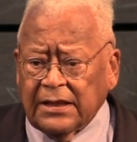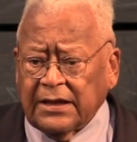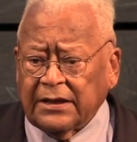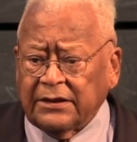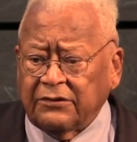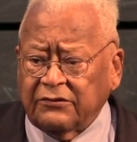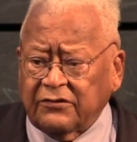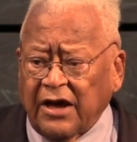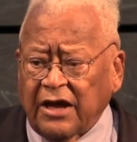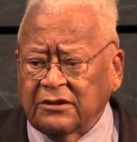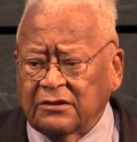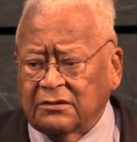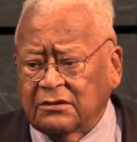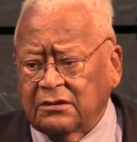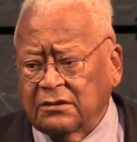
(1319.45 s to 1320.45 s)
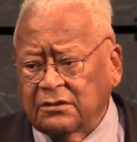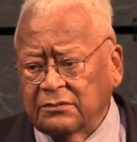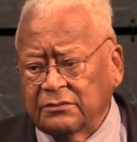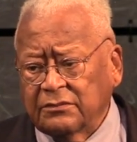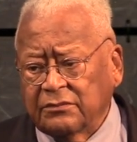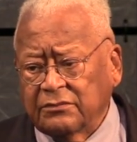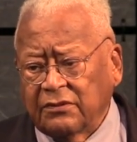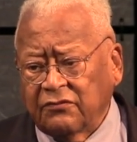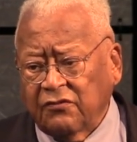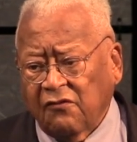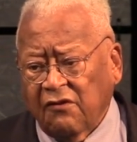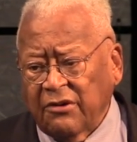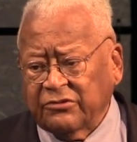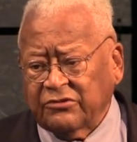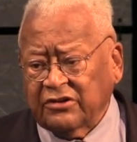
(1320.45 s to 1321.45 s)
I decided
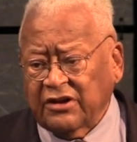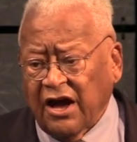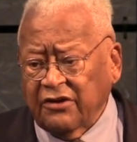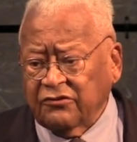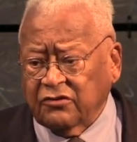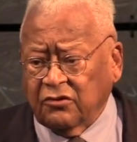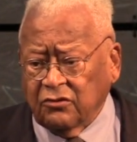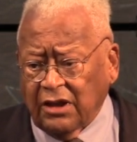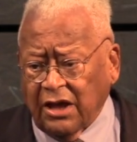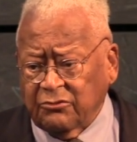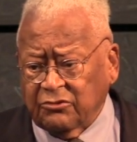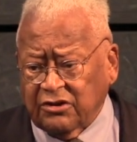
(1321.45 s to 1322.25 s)
before I was in high school